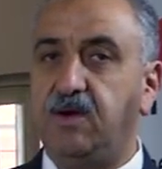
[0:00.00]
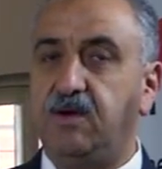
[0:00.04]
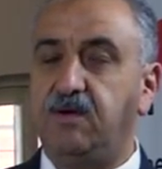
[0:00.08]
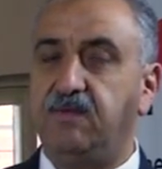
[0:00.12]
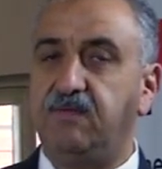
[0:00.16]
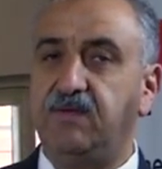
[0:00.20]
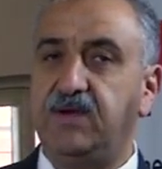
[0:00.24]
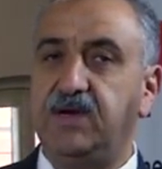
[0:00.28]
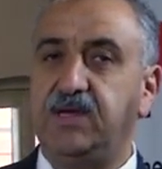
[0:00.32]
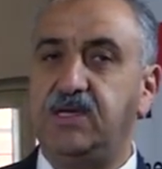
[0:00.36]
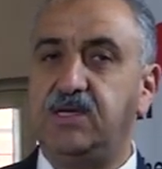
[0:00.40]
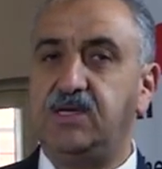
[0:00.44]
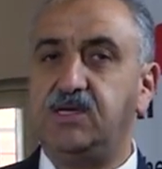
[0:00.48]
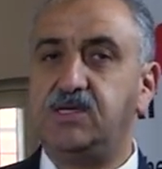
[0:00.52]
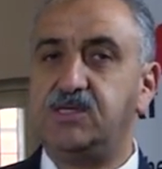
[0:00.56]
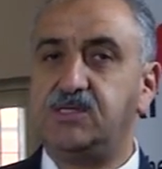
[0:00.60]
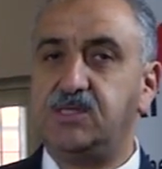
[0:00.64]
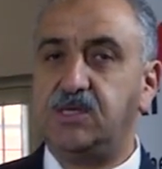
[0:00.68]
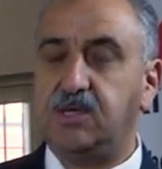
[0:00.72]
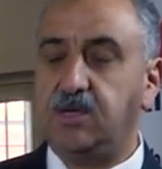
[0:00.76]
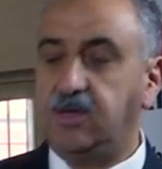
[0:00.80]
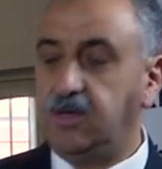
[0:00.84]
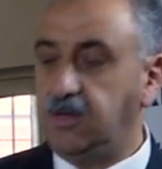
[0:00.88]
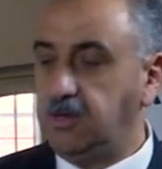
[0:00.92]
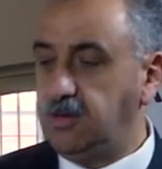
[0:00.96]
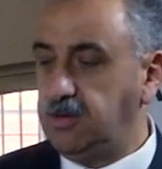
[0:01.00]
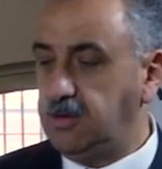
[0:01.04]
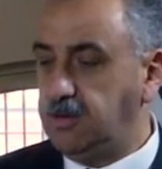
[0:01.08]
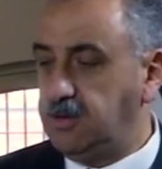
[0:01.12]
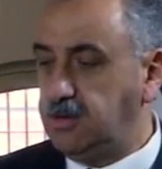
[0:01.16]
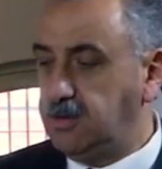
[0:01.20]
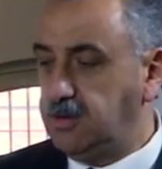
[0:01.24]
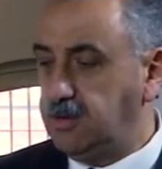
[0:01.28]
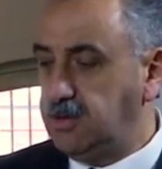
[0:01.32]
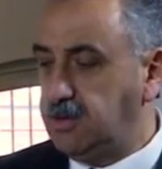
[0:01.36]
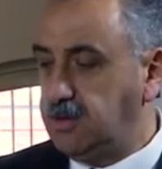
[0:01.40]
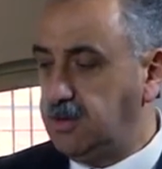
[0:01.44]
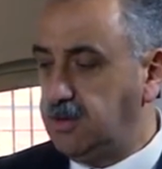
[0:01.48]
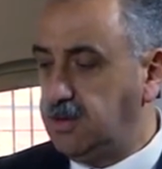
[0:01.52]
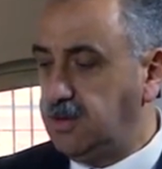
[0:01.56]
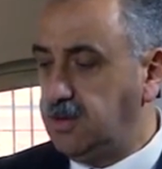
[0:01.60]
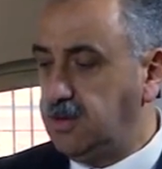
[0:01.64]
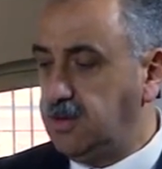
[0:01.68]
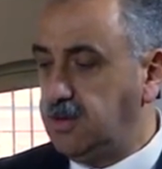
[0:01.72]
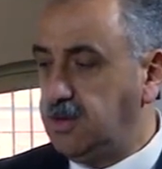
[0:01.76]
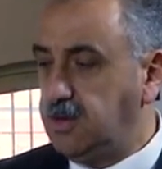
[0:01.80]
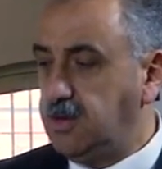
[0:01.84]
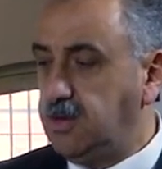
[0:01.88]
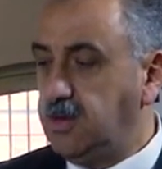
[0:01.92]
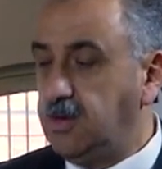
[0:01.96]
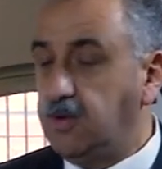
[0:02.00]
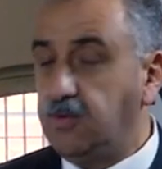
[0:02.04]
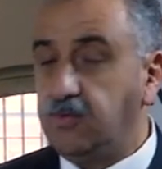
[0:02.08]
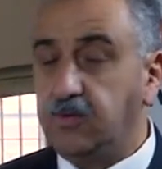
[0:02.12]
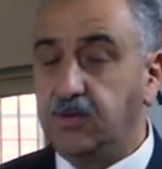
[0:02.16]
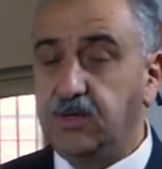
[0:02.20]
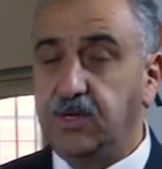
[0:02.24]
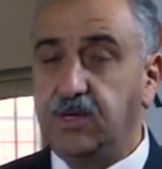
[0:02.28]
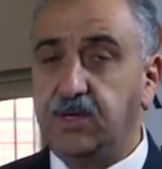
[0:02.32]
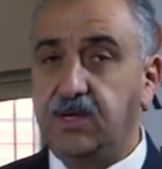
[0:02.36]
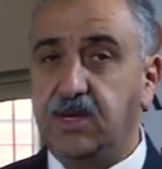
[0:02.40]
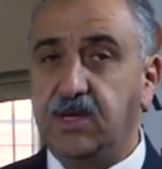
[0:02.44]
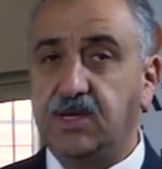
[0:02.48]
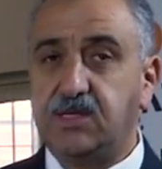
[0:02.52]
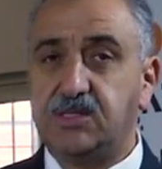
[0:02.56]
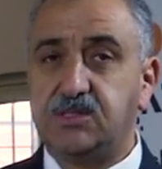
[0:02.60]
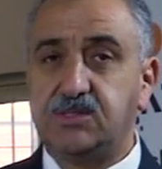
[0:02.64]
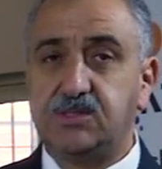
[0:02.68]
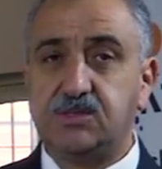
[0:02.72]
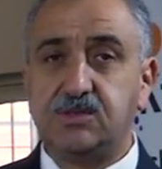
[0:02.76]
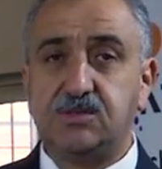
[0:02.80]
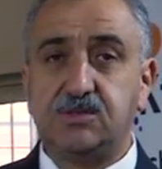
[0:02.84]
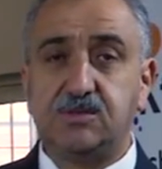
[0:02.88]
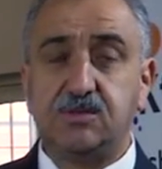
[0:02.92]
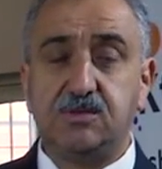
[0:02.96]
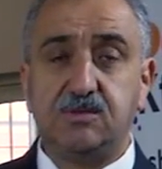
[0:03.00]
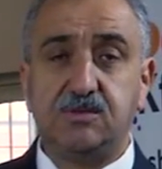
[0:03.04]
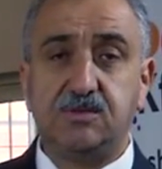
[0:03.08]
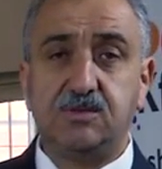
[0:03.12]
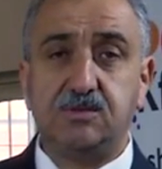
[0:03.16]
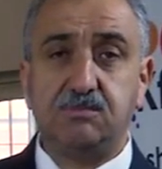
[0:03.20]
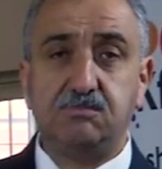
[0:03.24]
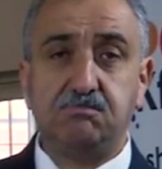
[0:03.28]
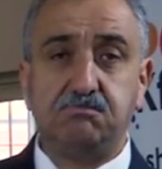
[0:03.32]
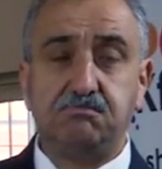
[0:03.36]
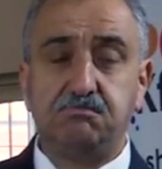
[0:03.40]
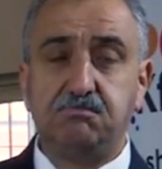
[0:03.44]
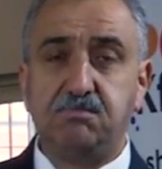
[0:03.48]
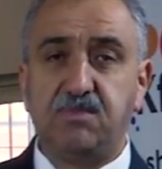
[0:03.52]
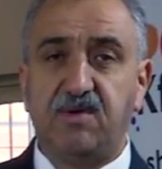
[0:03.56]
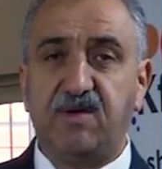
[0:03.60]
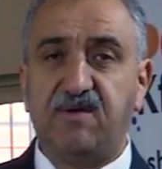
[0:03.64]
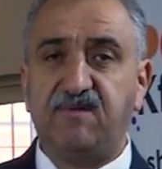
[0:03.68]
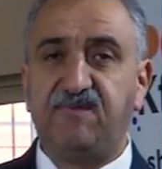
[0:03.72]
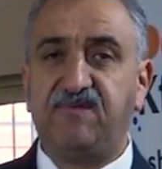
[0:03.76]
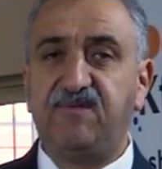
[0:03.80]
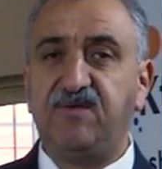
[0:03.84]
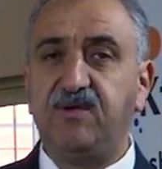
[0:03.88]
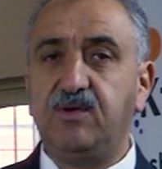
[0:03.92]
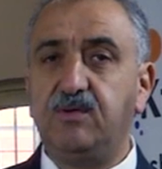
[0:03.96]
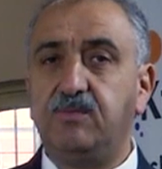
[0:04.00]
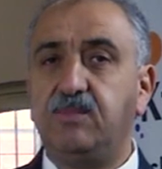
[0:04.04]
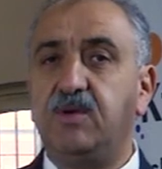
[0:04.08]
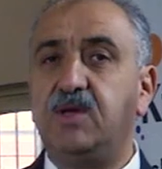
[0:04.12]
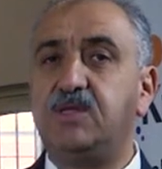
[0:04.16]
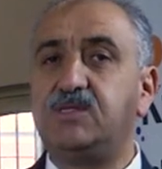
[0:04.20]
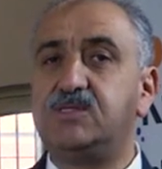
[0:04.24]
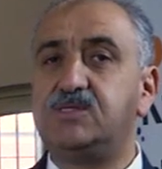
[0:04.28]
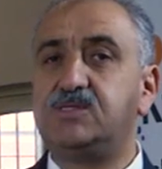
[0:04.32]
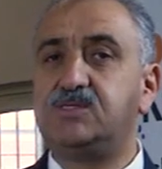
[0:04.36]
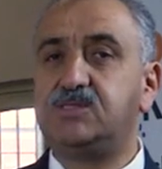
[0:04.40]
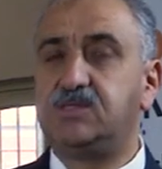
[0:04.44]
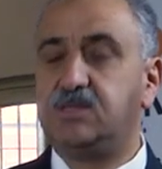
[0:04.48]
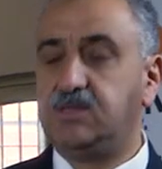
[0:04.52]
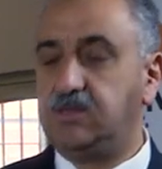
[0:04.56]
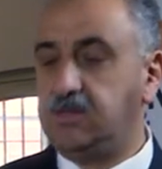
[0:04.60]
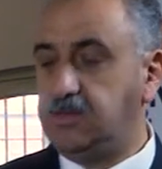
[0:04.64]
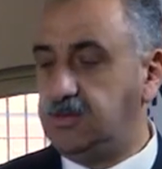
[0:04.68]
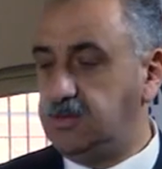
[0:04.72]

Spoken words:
Very easy. Within the next few months,